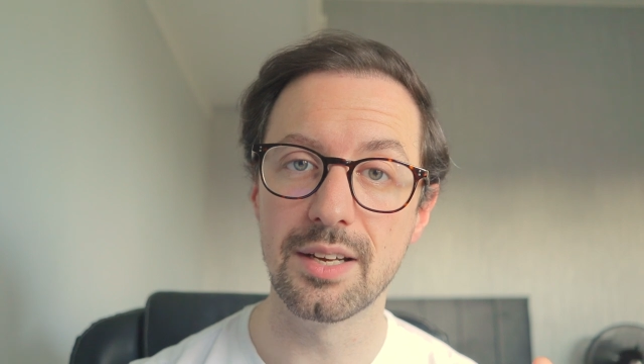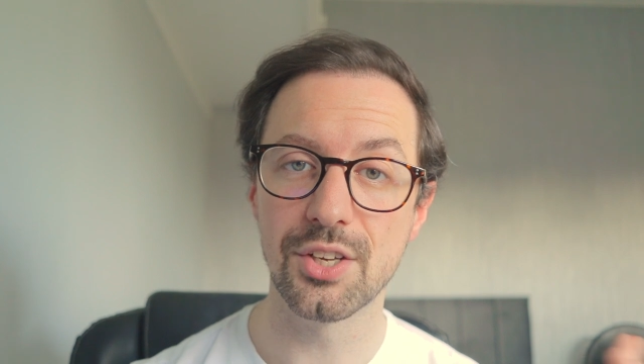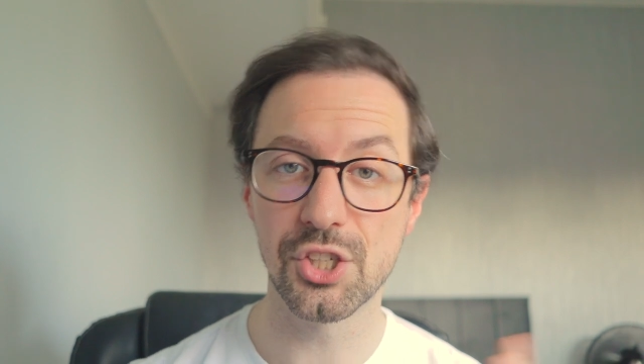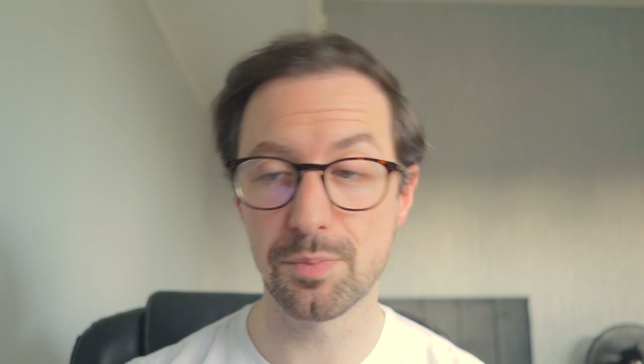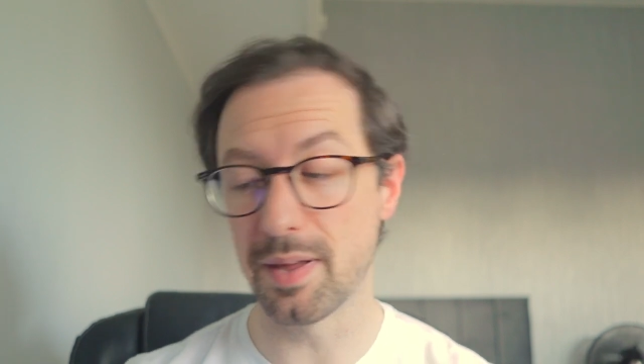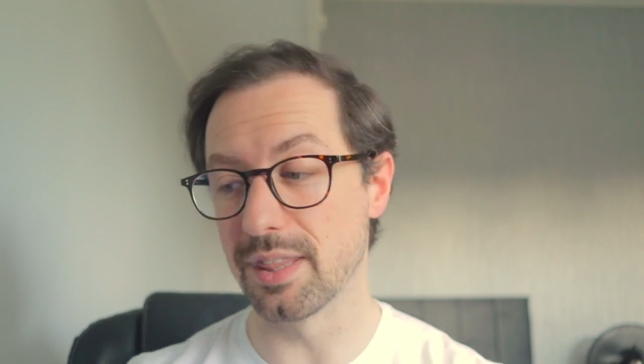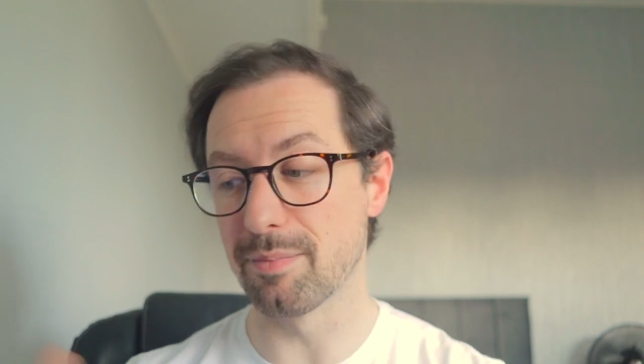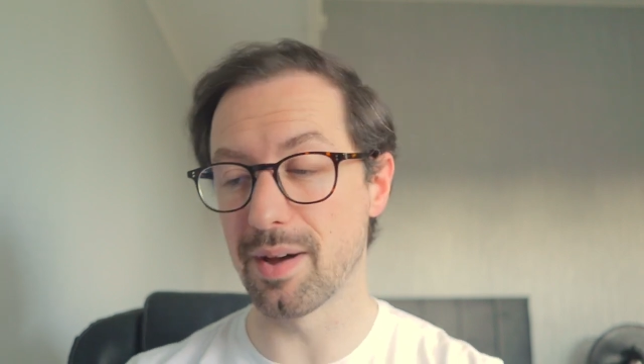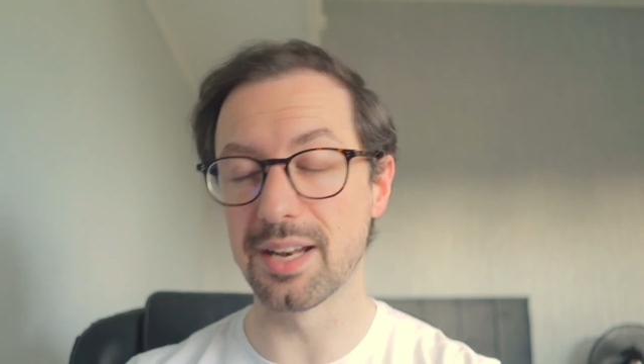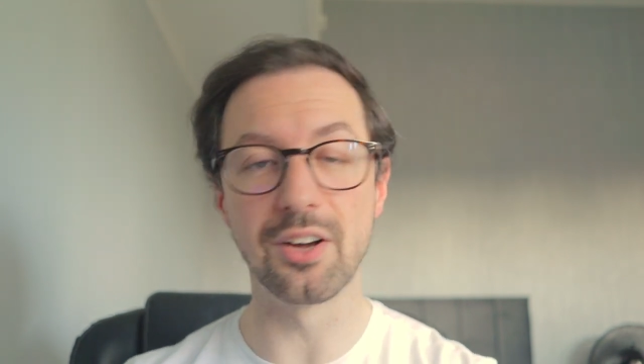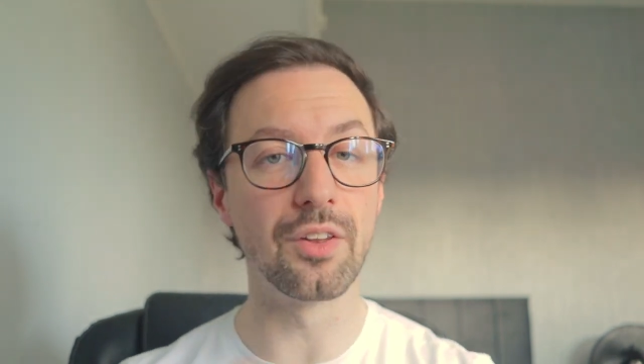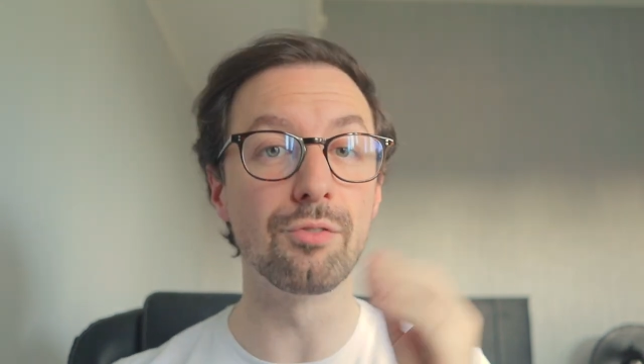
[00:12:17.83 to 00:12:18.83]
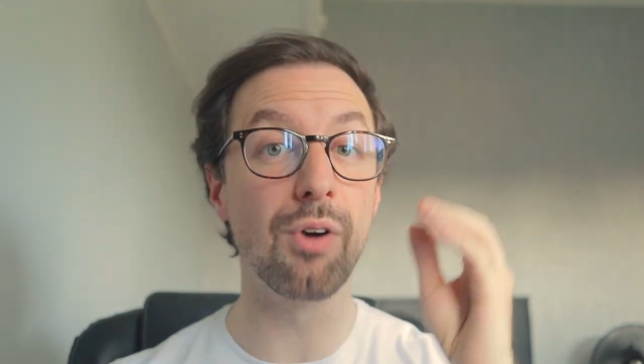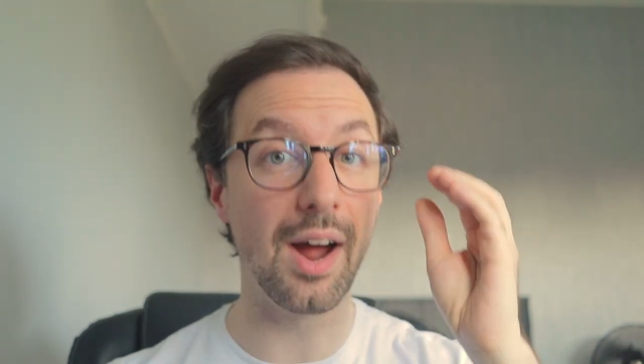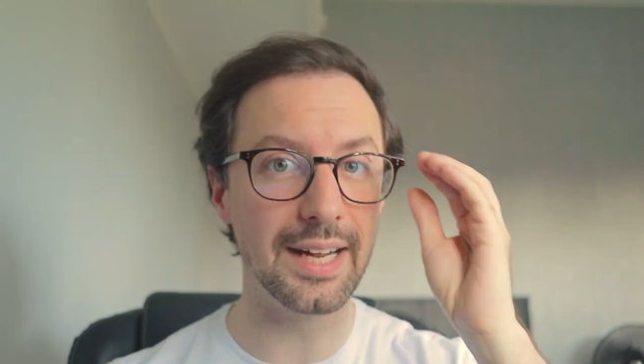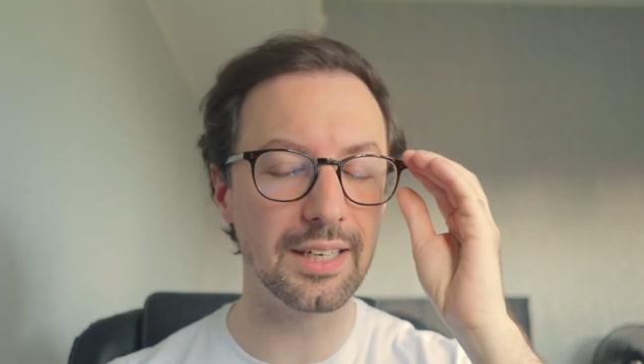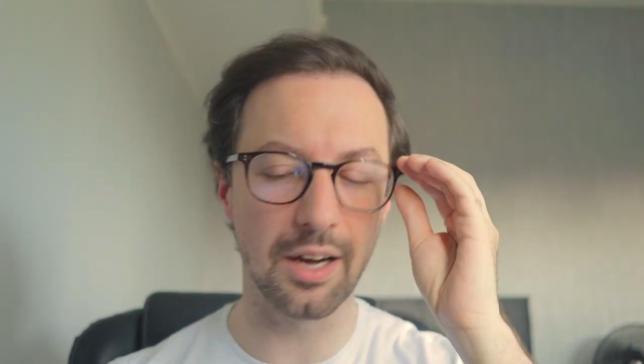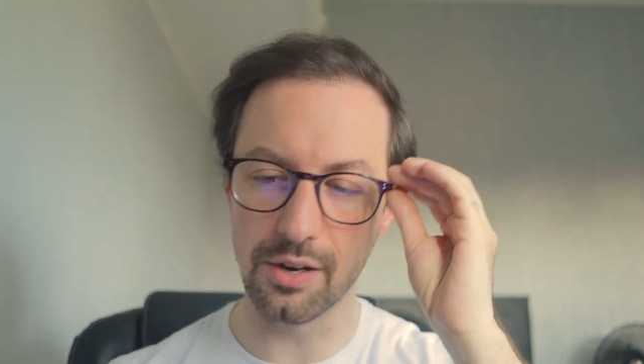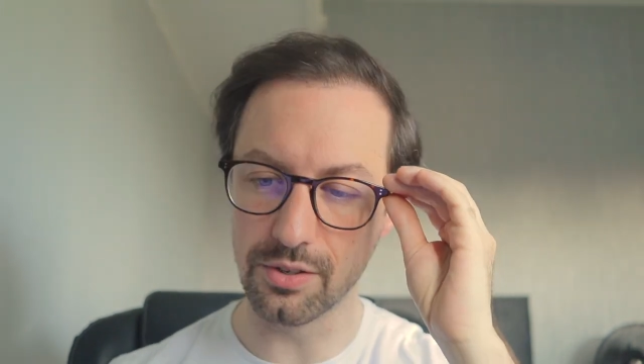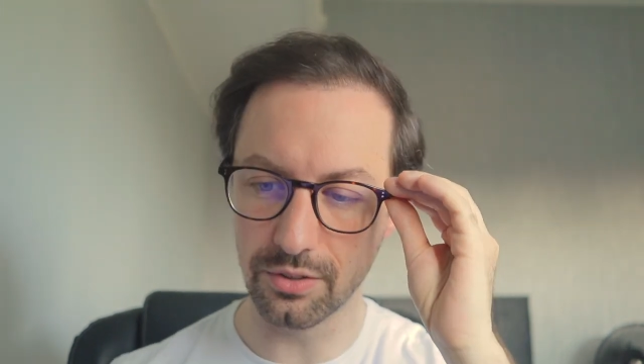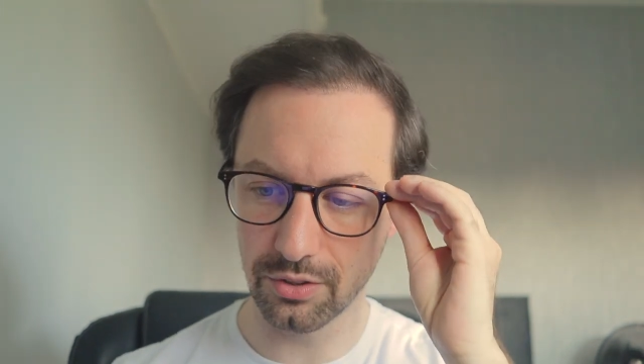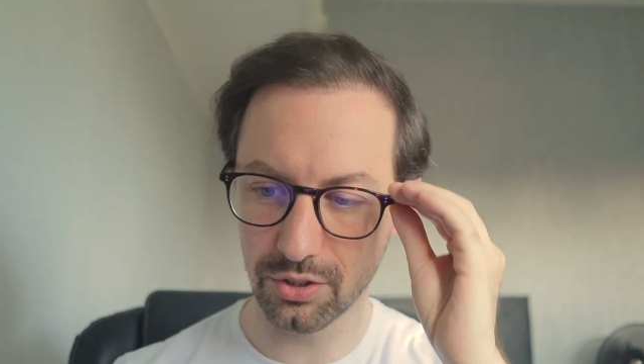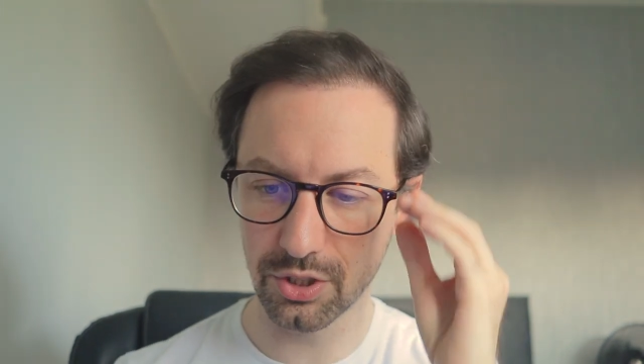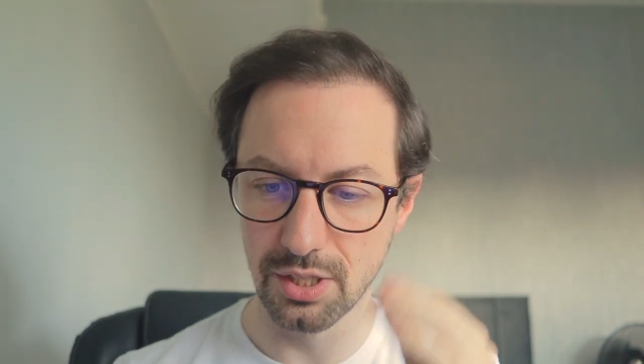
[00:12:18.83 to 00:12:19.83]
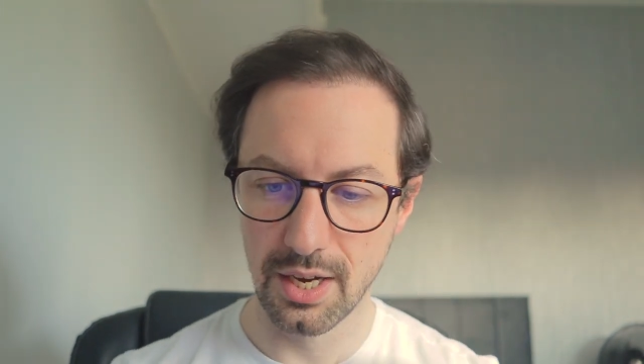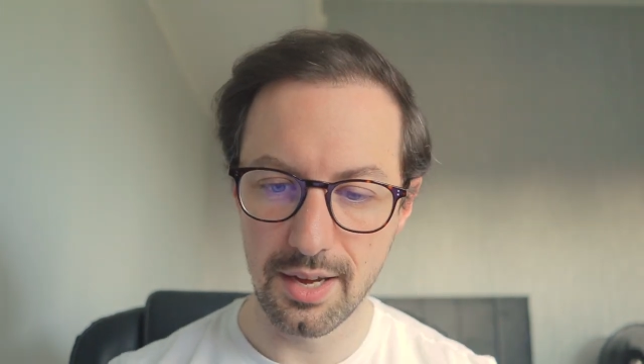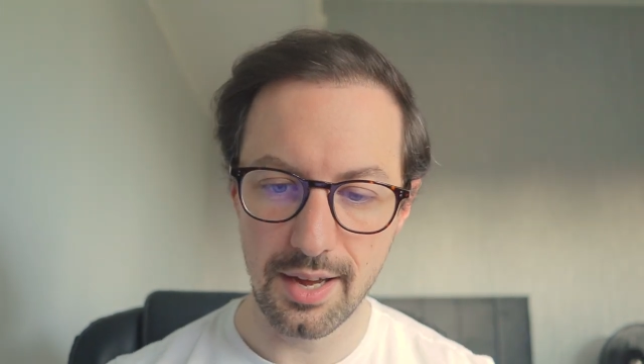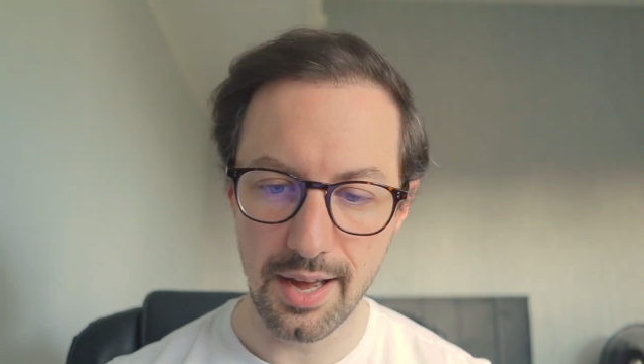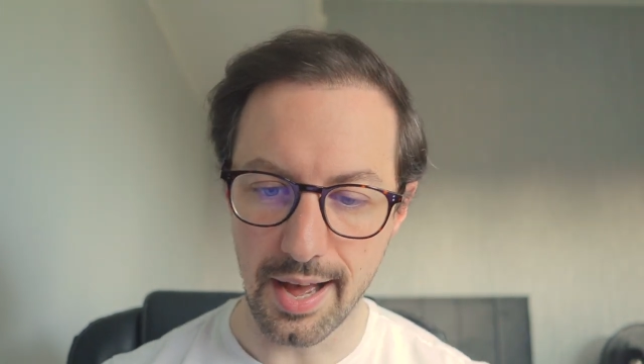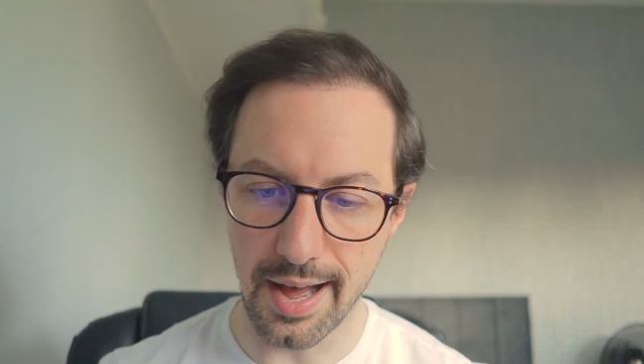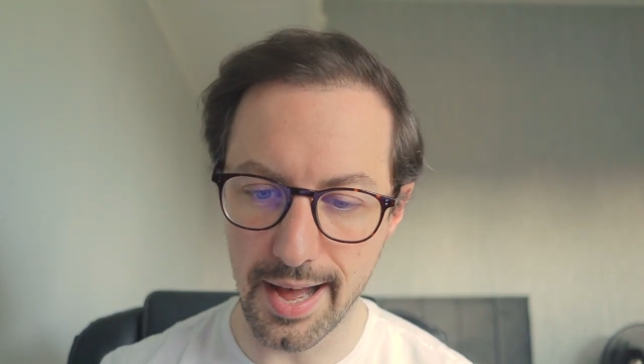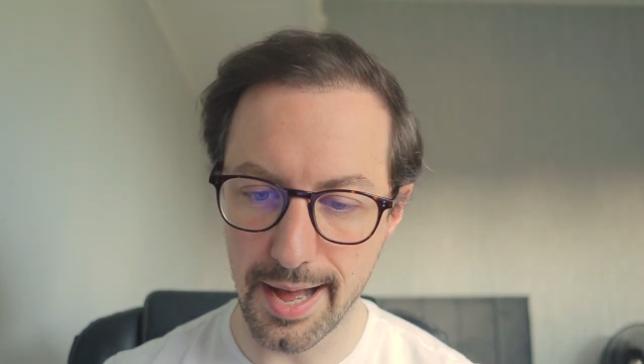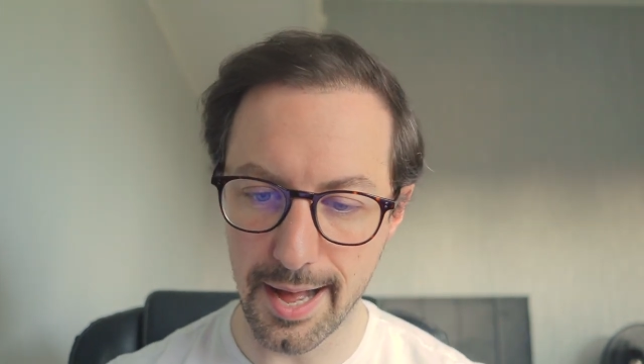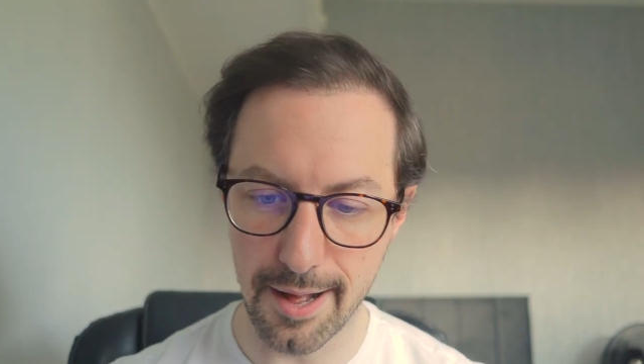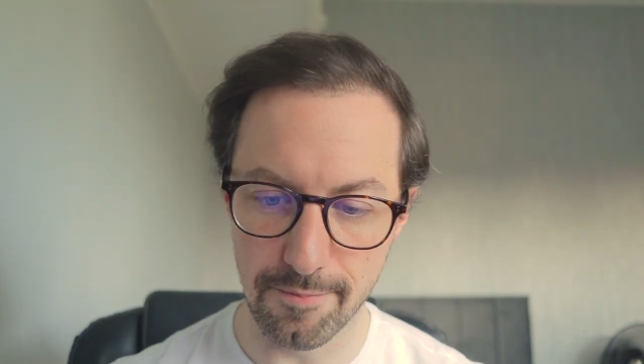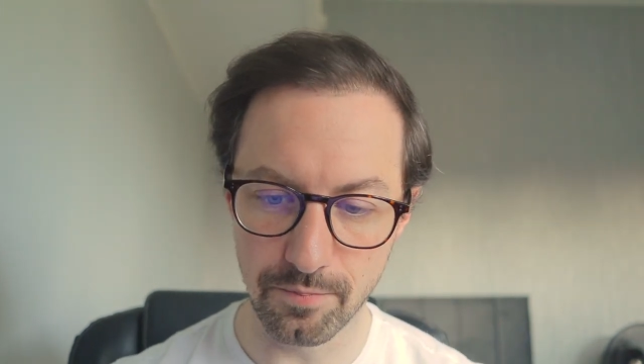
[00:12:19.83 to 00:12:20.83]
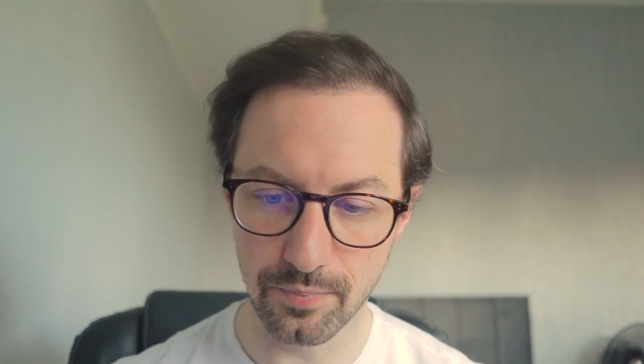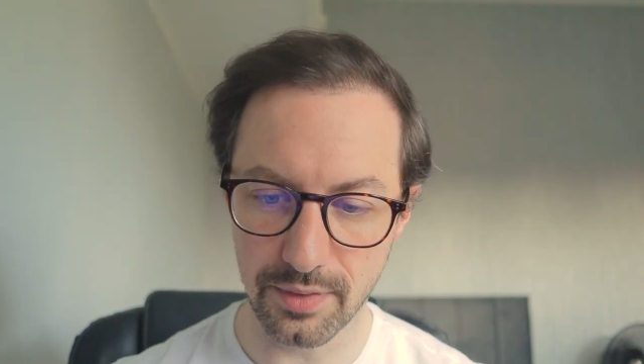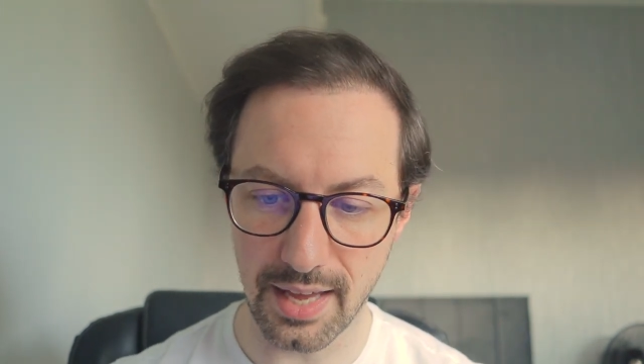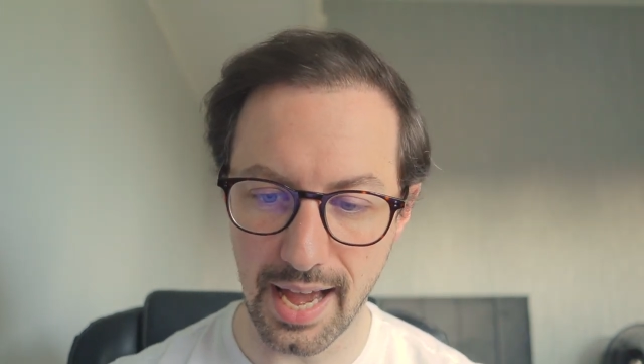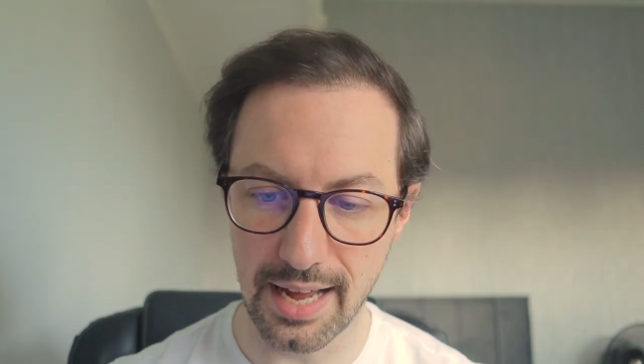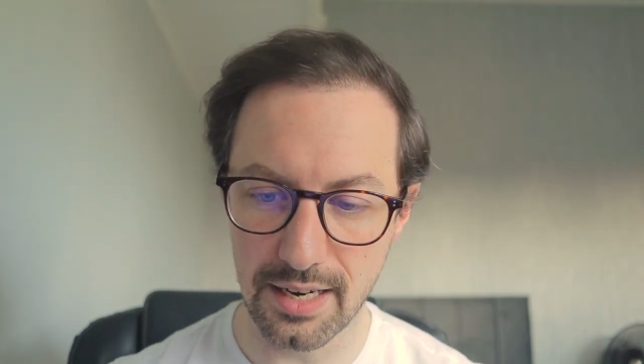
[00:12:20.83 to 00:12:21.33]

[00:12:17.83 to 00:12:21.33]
spend the money on the right coach. Have